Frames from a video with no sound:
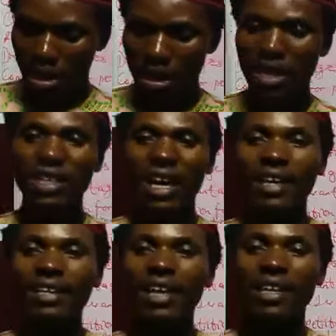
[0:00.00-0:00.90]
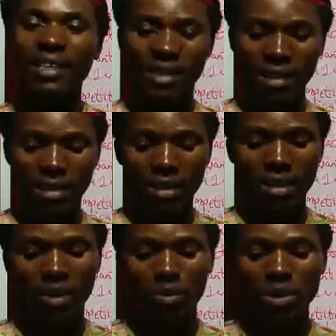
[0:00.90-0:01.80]
In earlier lessons,
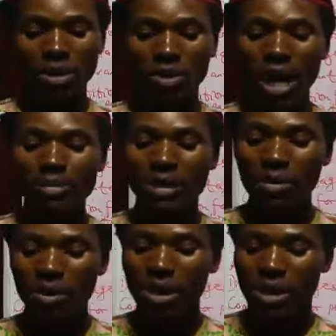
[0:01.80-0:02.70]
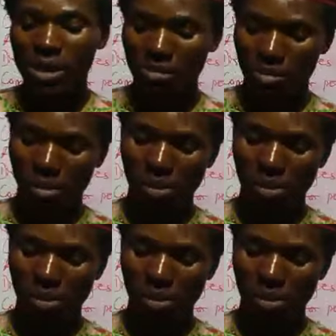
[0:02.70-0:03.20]
we described democracy